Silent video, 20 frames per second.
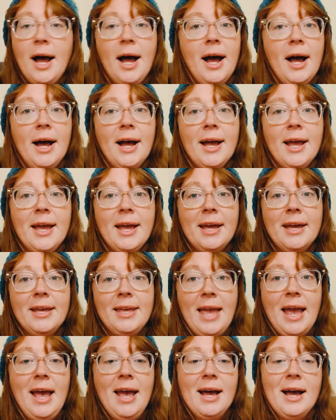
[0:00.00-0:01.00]

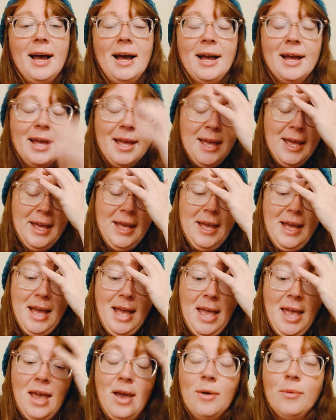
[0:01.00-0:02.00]
Yeah,
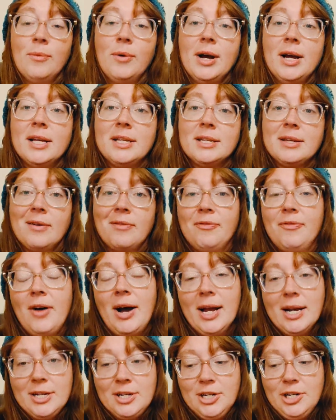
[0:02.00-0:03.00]
it was
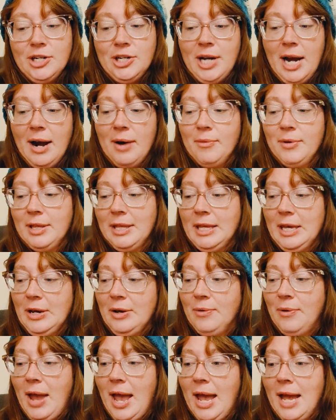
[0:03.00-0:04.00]
fun to share with
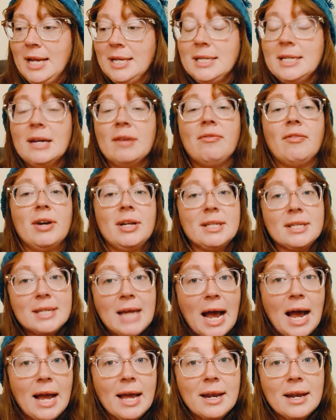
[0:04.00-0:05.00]
you a different
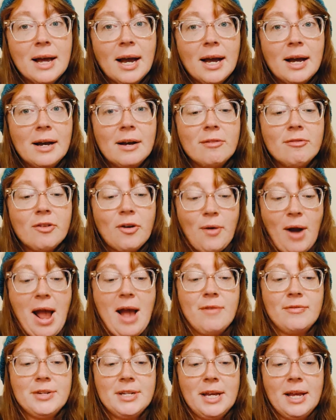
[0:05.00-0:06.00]
side of
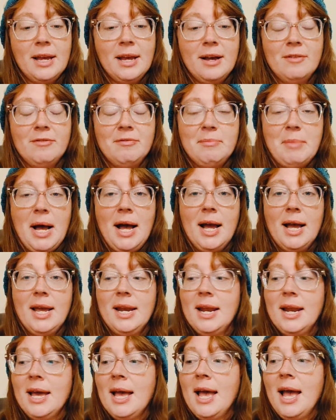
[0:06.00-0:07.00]
crafting of
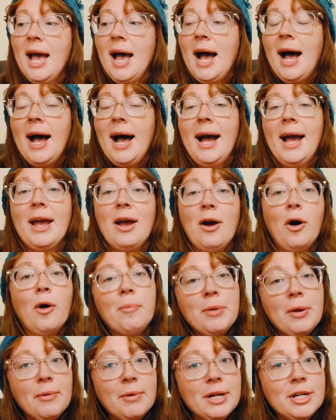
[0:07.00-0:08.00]
mine. I
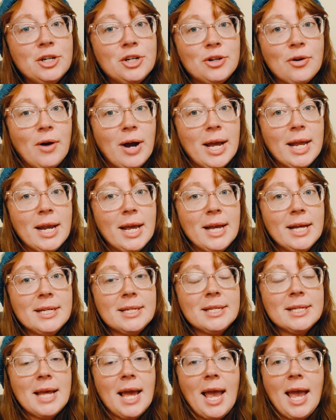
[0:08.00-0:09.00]
hope you enjoyed
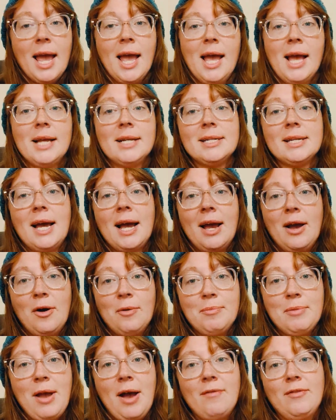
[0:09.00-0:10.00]
it, and I
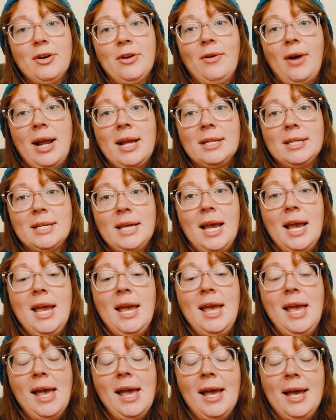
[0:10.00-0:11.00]
hope you have a great
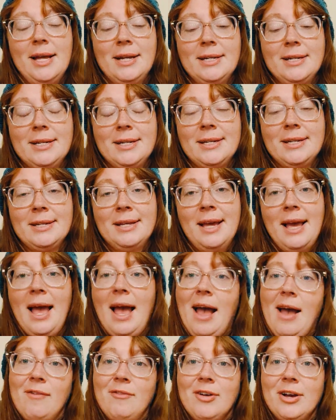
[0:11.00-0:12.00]
day and
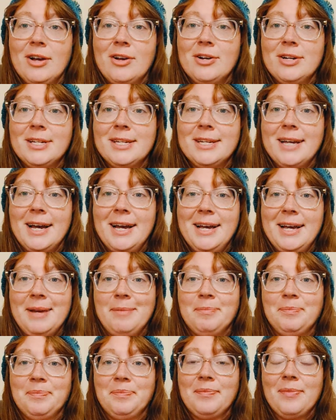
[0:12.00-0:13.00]
have a good
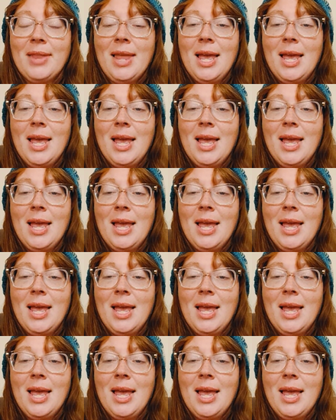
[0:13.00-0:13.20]
time.